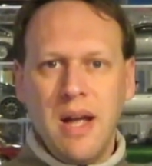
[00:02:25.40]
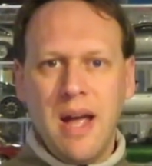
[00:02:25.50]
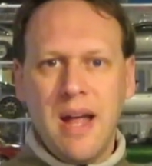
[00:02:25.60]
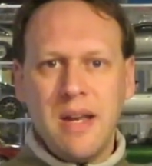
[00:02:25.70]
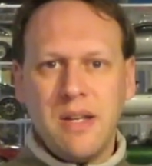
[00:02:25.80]

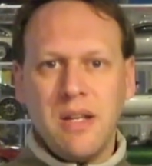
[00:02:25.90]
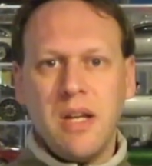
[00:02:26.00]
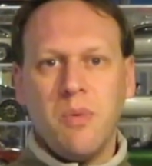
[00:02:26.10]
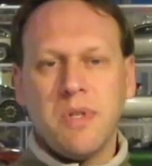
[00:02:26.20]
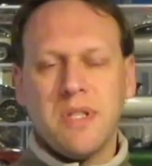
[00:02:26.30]
And
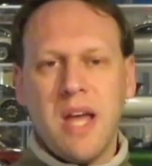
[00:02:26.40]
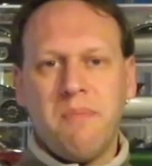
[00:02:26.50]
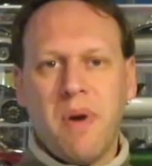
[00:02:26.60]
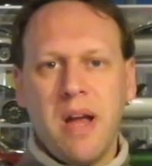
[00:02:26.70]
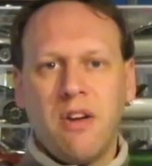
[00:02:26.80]
it was
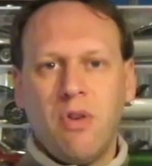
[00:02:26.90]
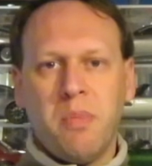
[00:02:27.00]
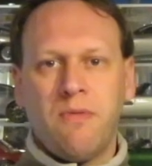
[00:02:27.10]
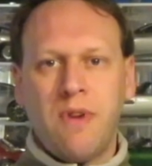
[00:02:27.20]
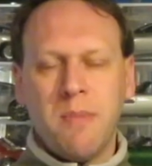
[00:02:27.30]
led by a
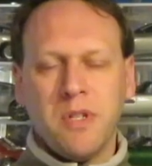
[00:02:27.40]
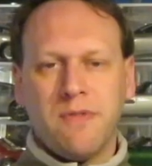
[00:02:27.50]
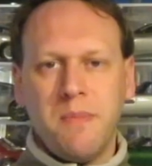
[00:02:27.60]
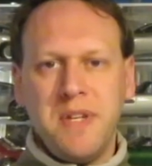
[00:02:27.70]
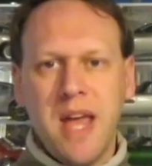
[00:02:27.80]
group of rebels
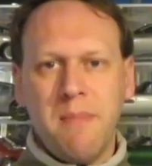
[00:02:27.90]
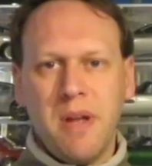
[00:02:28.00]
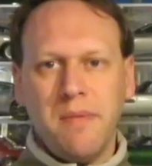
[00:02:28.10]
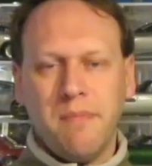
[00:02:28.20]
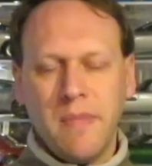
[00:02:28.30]
from
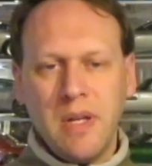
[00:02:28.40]
Yemen.